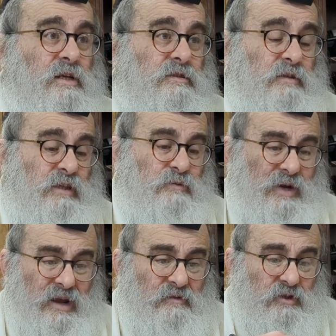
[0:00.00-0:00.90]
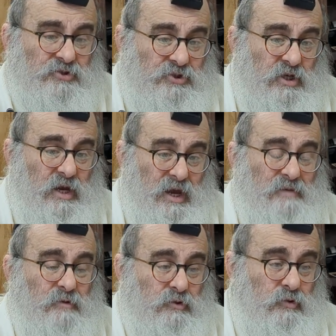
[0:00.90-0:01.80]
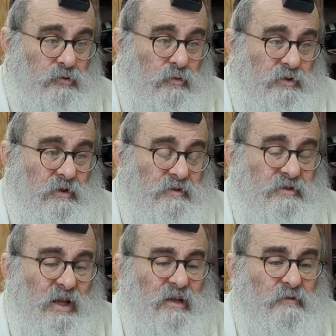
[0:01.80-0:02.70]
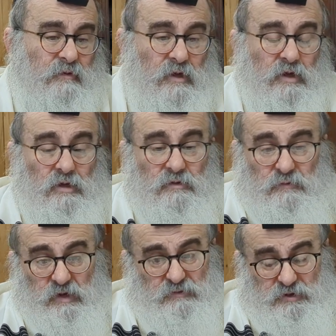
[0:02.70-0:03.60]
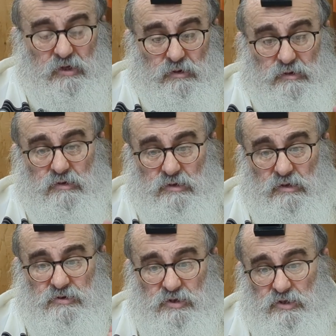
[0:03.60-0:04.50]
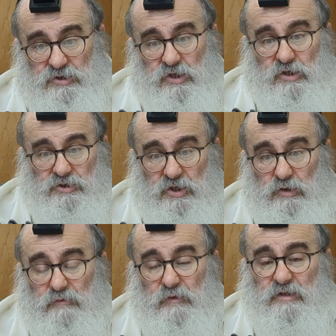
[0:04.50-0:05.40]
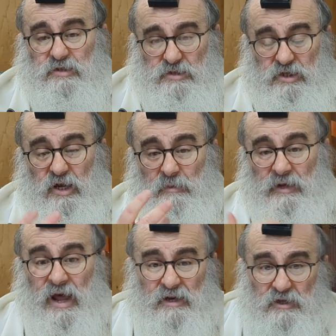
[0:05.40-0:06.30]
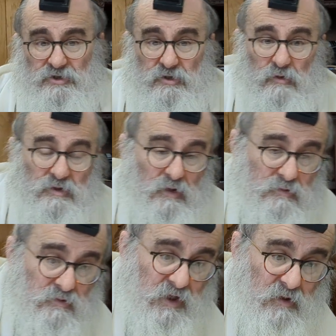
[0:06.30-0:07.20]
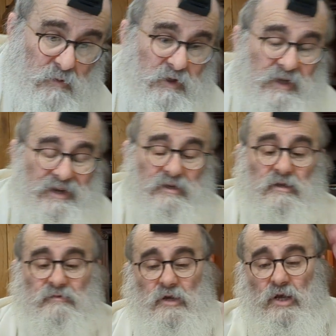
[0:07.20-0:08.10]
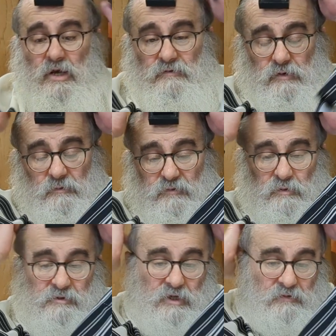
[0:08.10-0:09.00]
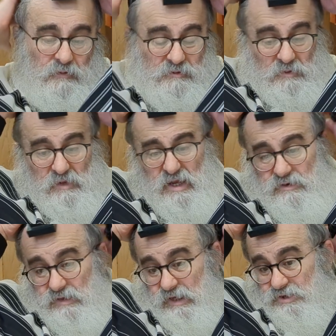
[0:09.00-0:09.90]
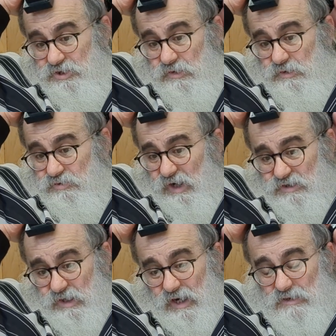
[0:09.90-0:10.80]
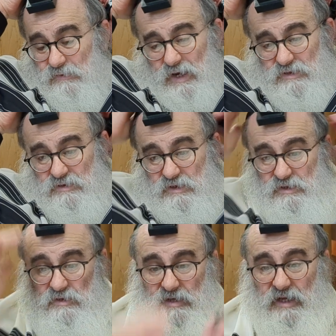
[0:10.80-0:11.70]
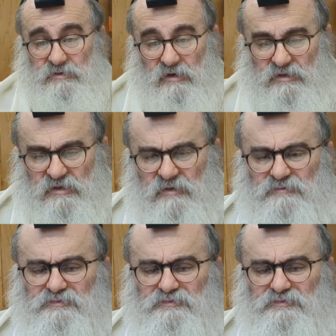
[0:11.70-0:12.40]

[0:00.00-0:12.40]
So that's whatever she able to do it herself. If she could, she she could, she could fix it. She a menakeh. She knows how to take away the chaleb from from the from the meat. Then she could trust her. Otherwise, you can't trust her.